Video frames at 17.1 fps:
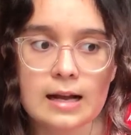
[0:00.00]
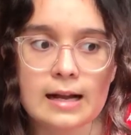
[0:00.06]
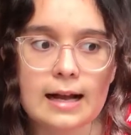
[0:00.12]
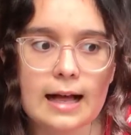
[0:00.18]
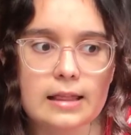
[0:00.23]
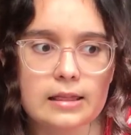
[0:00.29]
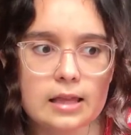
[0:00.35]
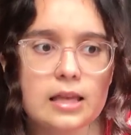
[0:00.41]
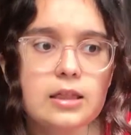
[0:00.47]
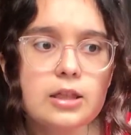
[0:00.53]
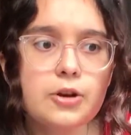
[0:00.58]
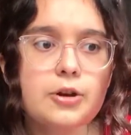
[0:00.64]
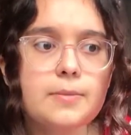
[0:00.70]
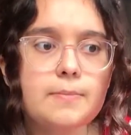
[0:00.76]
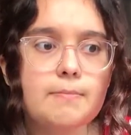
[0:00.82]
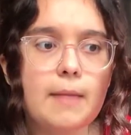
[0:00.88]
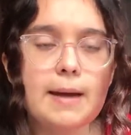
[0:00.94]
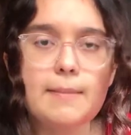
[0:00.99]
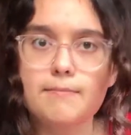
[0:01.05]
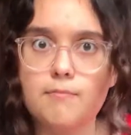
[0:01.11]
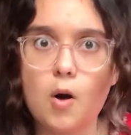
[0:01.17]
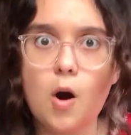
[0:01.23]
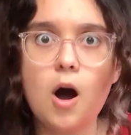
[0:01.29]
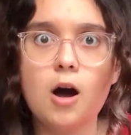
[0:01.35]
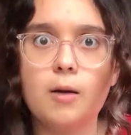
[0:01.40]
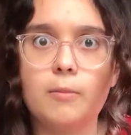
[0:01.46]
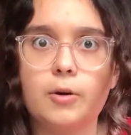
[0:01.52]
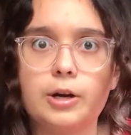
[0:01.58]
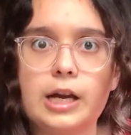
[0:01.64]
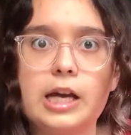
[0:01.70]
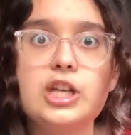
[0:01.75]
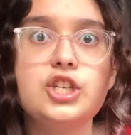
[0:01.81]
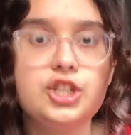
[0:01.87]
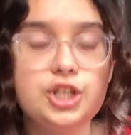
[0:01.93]
And then there, my mom,
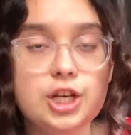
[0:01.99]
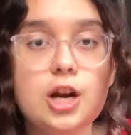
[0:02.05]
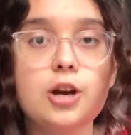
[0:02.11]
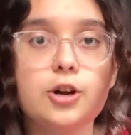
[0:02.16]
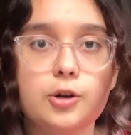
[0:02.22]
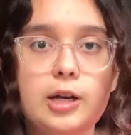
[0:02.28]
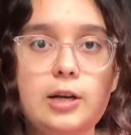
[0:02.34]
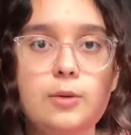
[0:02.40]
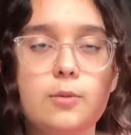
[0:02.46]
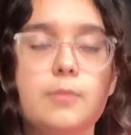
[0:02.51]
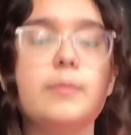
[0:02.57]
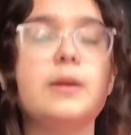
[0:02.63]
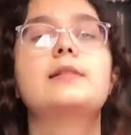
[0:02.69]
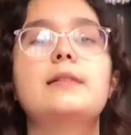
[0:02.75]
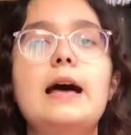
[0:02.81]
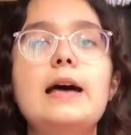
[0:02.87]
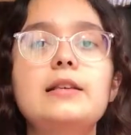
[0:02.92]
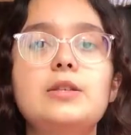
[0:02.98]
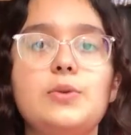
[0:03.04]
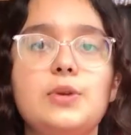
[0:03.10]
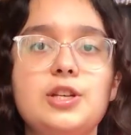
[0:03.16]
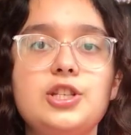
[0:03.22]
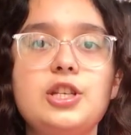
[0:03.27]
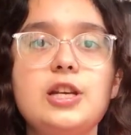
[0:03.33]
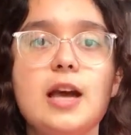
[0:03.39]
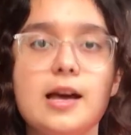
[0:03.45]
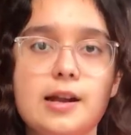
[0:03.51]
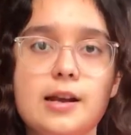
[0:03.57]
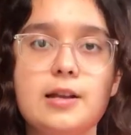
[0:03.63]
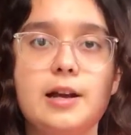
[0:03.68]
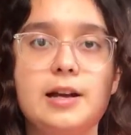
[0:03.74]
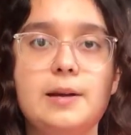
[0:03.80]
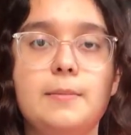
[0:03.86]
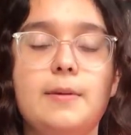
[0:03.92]
okay, she agreed with me. Last week, she had a
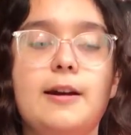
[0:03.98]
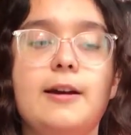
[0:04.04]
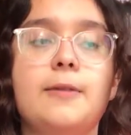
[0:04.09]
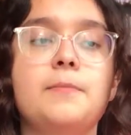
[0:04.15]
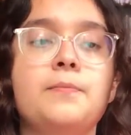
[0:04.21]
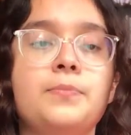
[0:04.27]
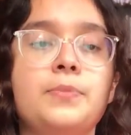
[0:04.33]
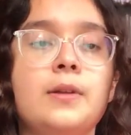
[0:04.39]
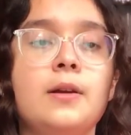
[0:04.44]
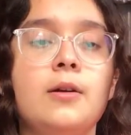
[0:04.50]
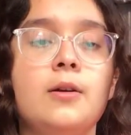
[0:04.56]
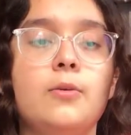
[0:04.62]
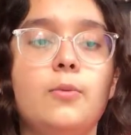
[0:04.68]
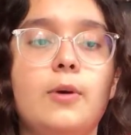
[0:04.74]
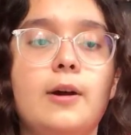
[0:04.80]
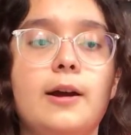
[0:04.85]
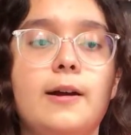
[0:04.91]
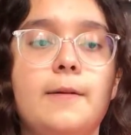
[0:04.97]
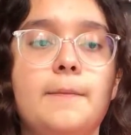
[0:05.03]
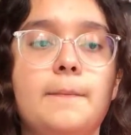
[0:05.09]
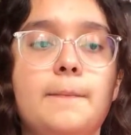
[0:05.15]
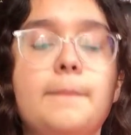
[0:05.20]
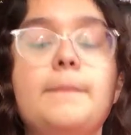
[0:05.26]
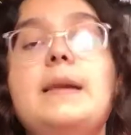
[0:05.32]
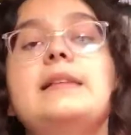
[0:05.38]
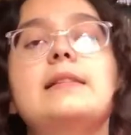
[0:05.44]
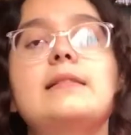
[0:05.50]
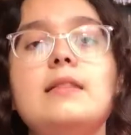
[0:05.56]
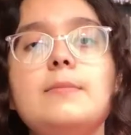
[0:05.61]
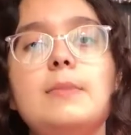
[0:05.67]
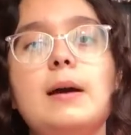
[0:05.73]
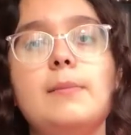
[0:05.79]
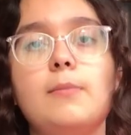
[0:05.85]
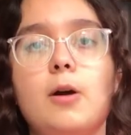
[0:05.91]
nightmare where basically
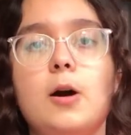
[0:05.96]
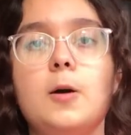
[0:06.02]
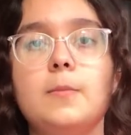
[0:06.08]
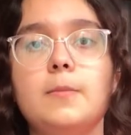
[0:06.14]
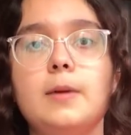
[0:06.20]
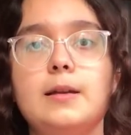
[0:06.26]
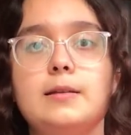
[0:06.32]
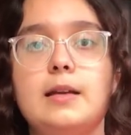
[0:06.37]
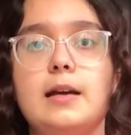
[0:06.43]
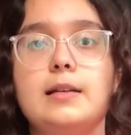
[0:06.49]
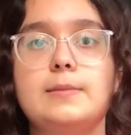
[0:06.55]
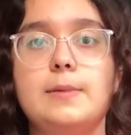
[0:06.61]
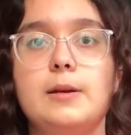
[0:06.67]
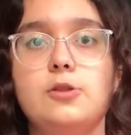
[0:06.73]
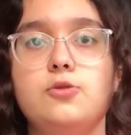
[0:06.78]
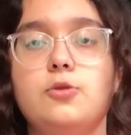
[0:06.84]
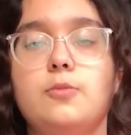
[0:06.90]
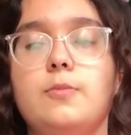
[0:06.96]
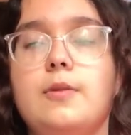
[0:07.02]
my mom and dad's bedroom,